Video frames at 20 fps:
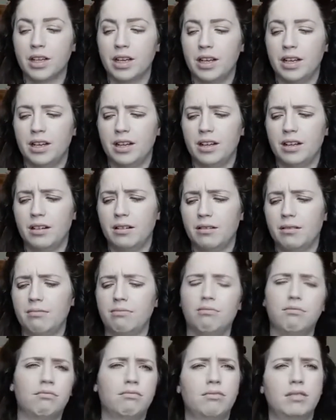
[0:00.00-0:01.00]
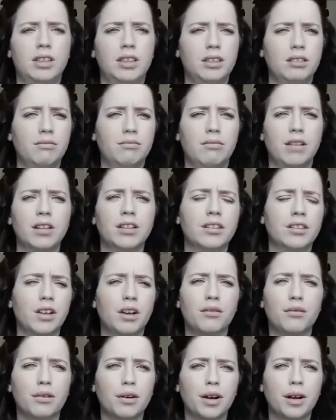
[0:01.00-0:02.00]
not
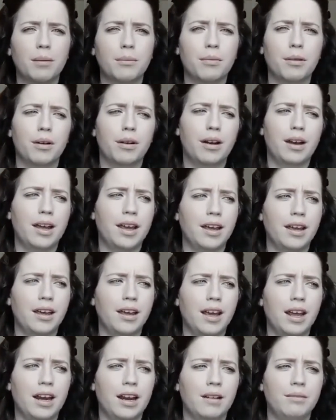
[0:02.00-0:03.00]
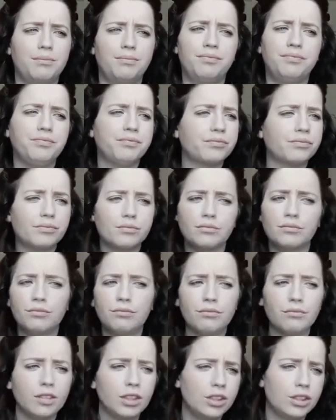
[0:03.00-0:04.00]
suffering, but like
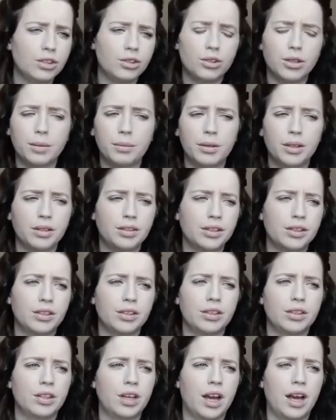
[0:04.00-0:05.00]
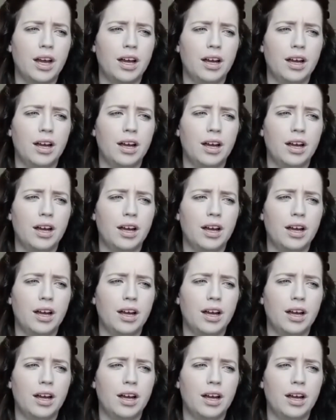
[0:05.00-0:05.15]
contributes